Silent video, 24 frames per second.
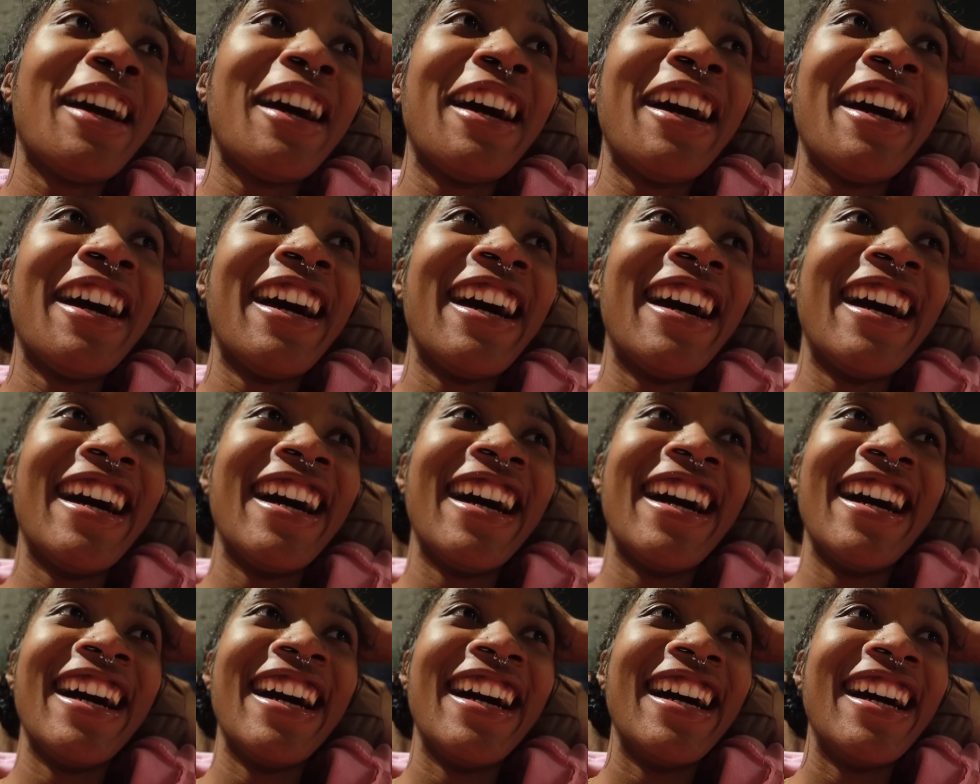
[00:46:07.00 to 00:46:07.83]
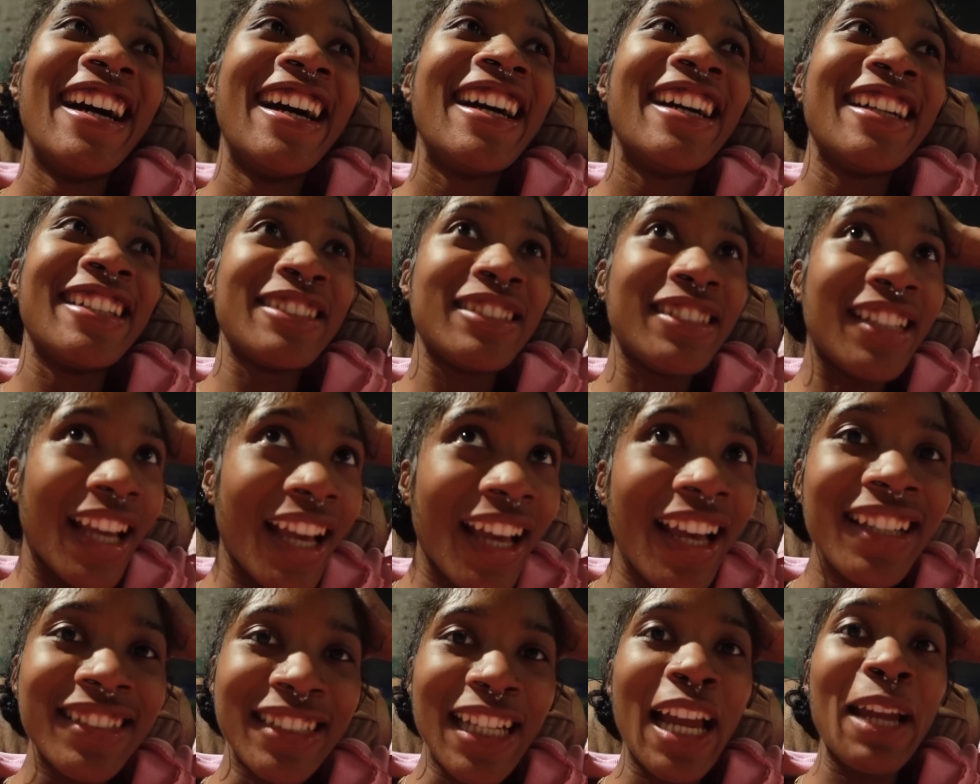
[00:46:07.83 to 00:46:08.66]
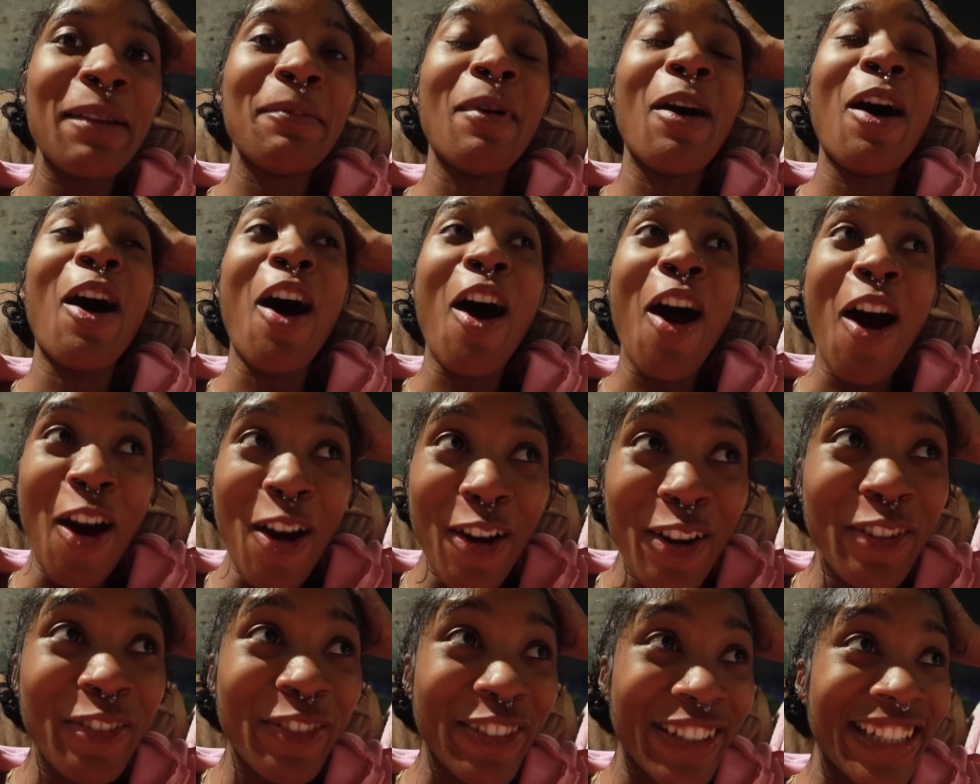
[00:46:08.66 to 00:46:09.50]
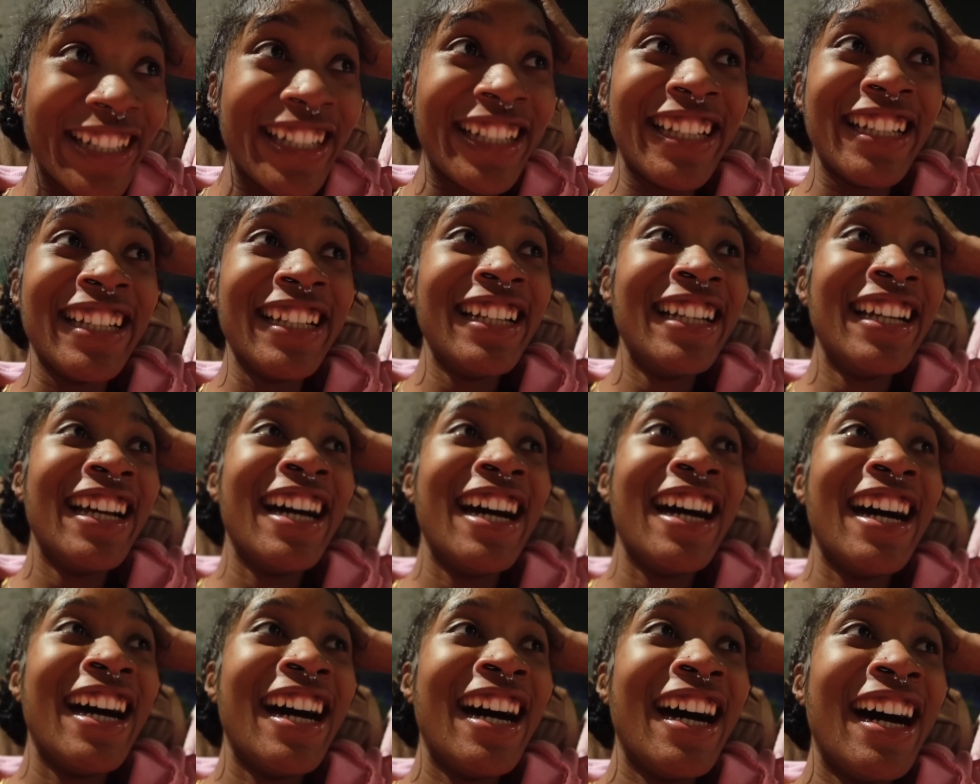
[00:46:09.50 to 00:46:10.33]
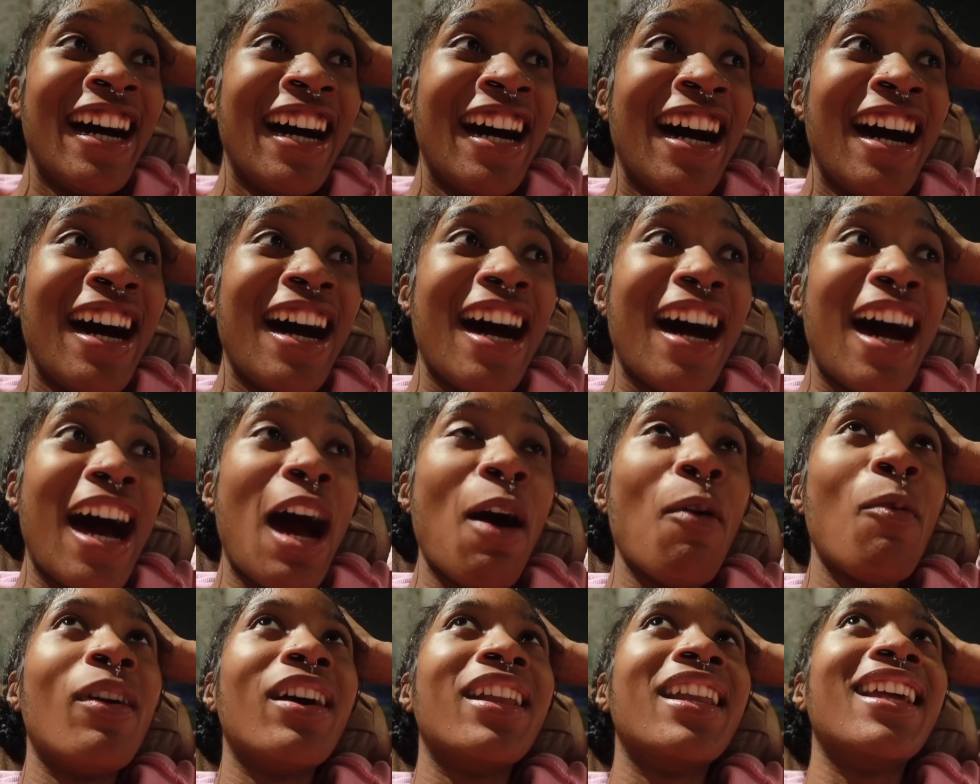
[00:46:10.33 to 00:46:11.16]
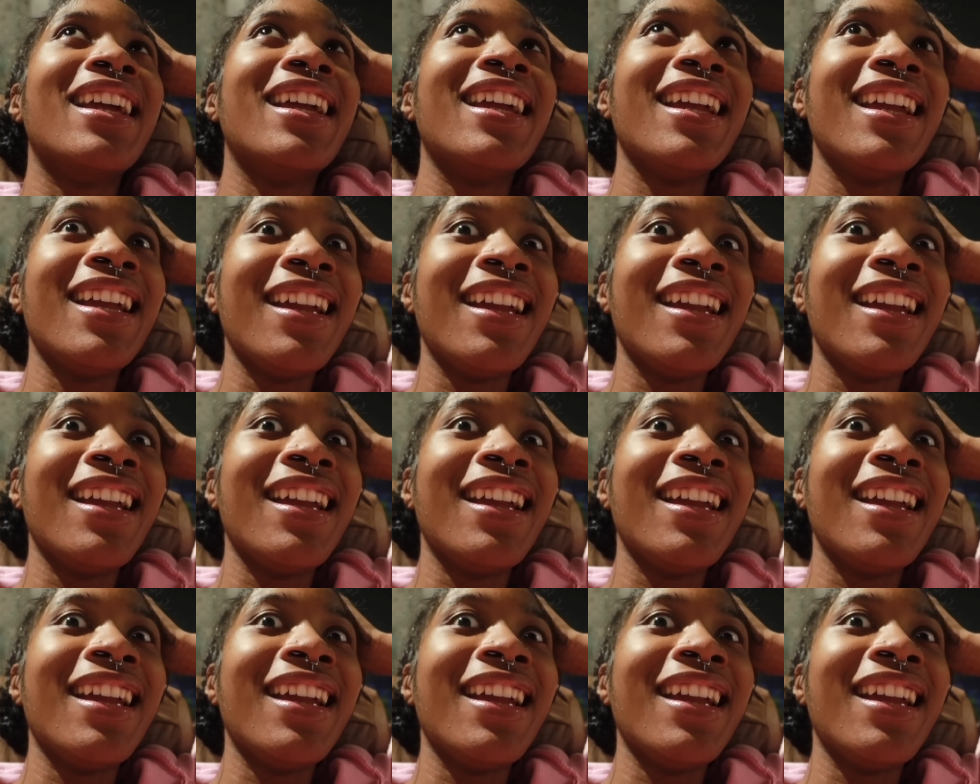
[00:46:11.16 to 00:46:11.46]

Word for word: if you with it. Yes, I'm hungry. So you wanna eat you? I wanna